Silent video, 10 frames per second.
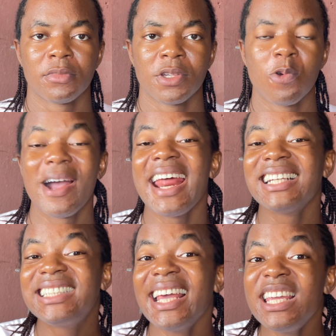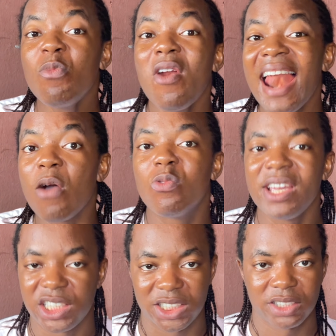When I say Igbo
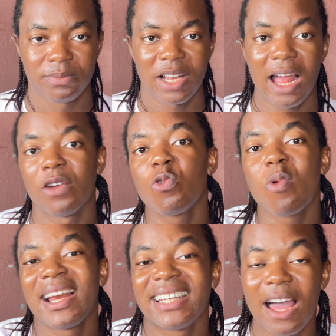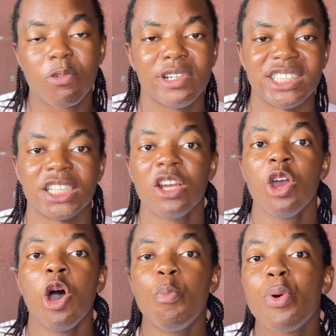language and Ukwuani language,
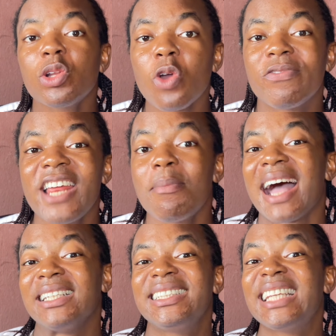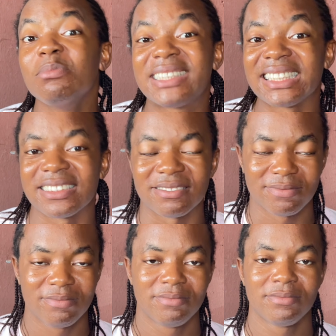both of them are the same thing.
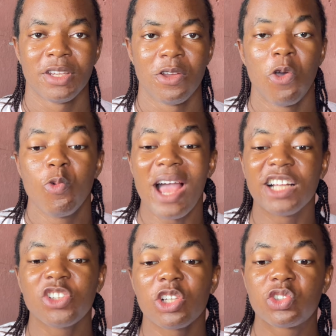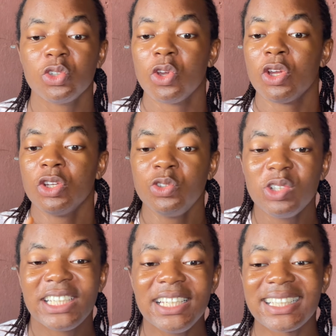We are just
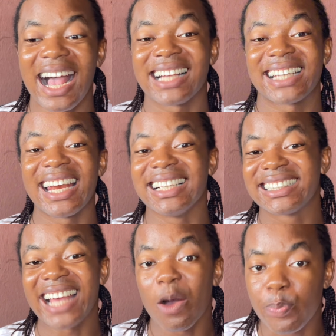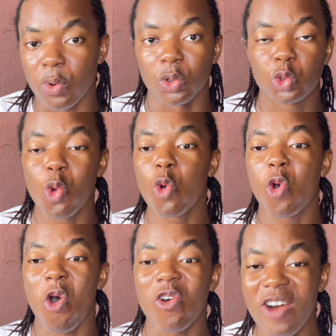using it as an example to
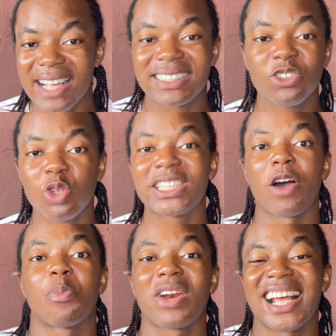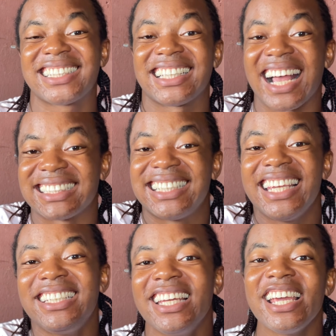correct those our brothers that are
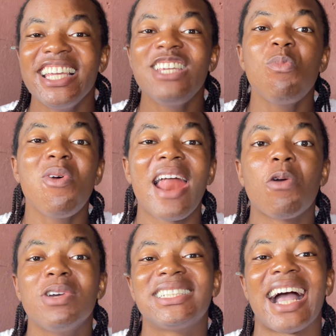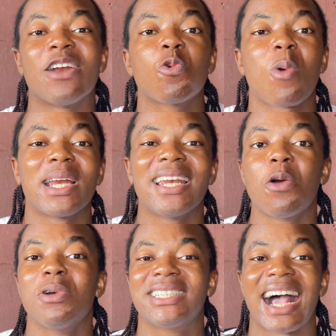saying Igbo language and Ukwuani
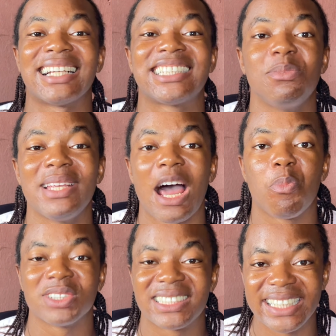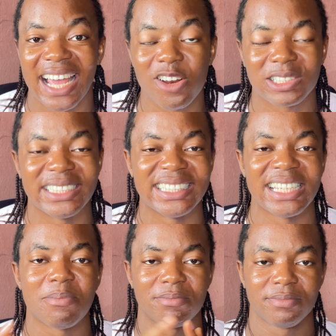language are similar, but they are not the
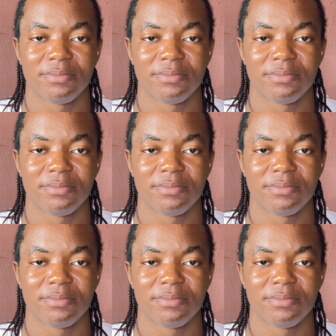same.